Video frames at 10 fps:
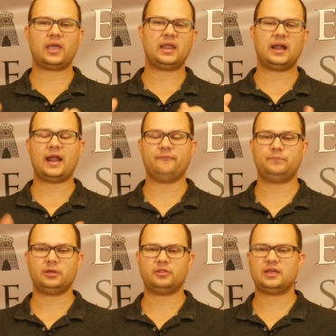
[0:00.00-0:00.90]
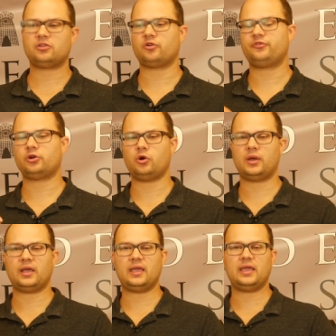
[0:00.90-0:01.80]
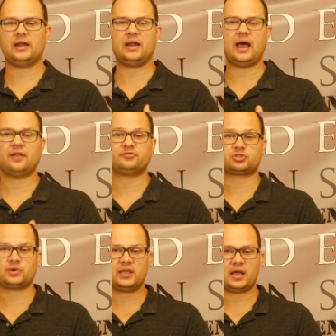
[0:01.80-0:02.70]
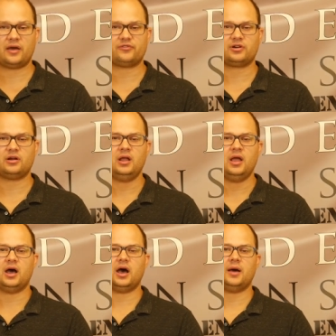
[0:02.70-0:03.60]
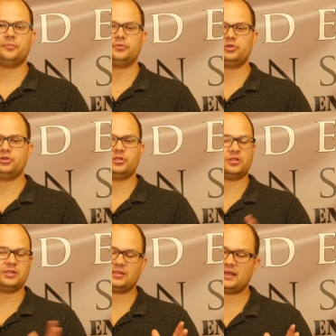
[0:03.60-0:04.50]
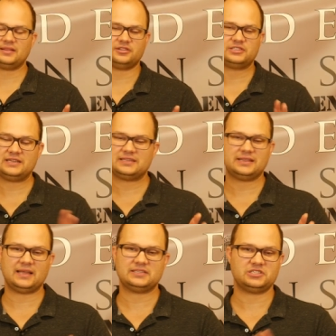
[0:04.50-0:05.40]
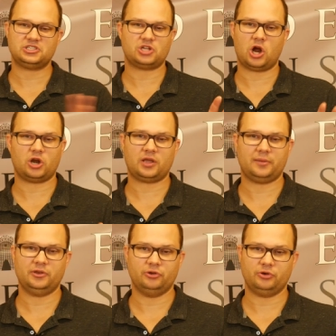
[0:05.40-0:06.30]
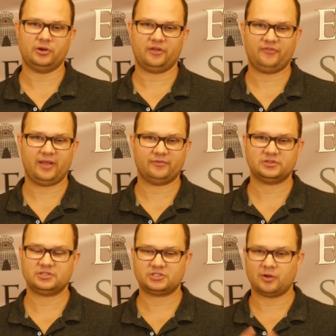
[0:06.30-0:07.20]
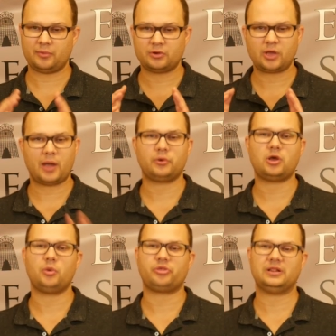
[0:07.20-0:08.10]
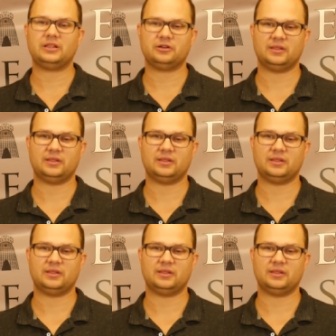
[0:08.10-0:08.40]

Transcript: in and out of buildings or if you're going in and out of tree cover, um, len- tinted lenses just aren't going to be doing you any favors. So I would I would go with clear